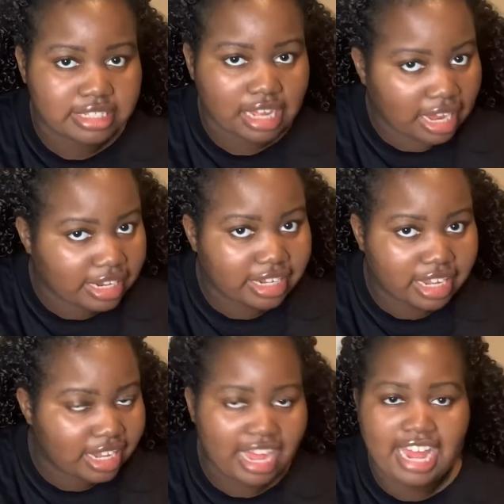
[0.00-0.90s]
So like,
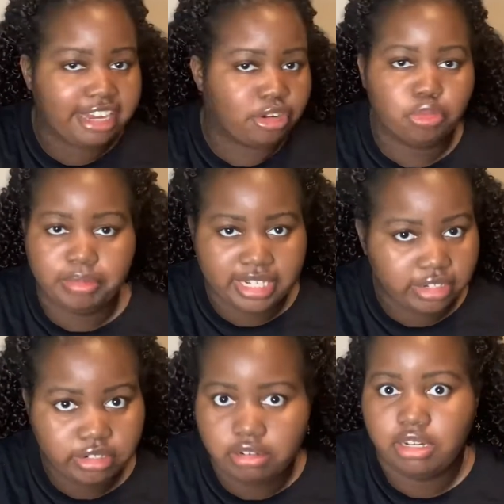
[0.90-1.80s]
I had to go big
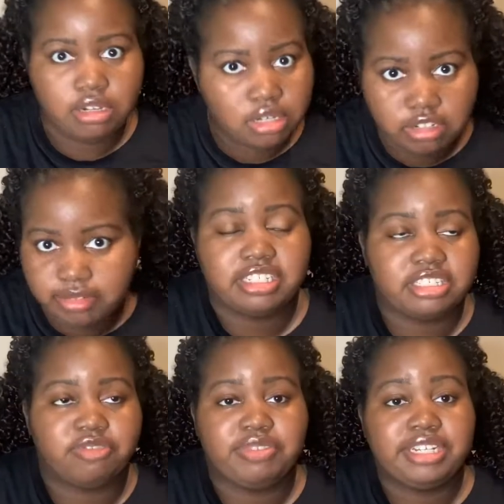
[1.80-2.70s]
or go home. This
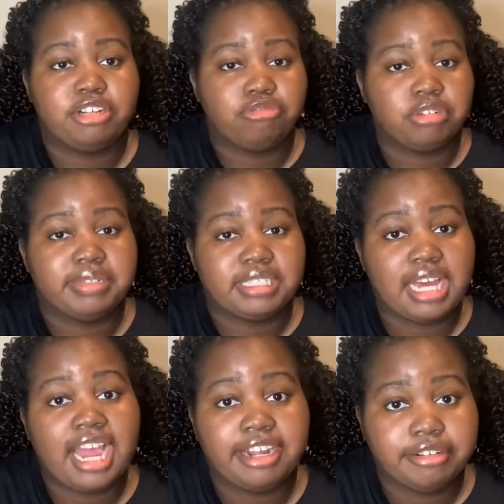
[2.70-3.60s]
video will be
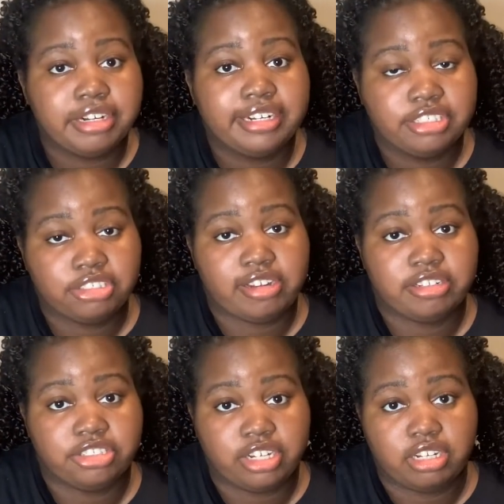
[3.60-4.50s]
titled
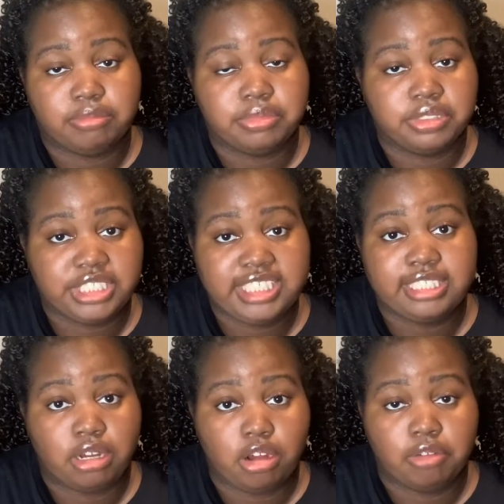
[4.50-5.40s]
$100 Shein
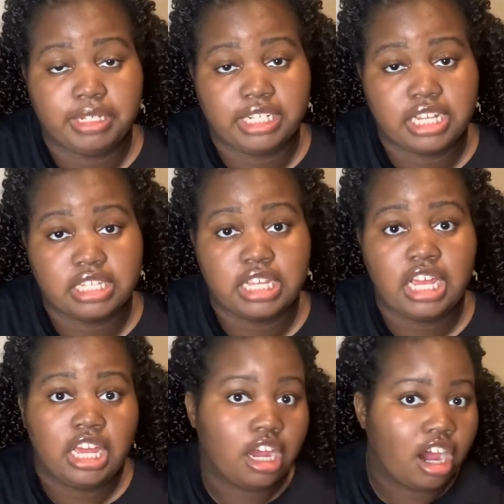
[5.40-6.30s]
haul, because
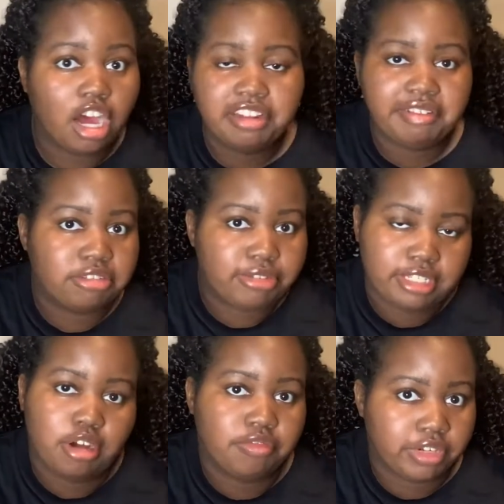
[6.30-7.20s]
all of these
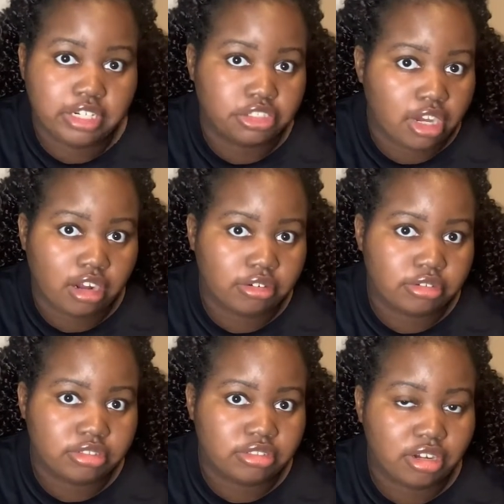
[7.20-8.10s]
retail over $100.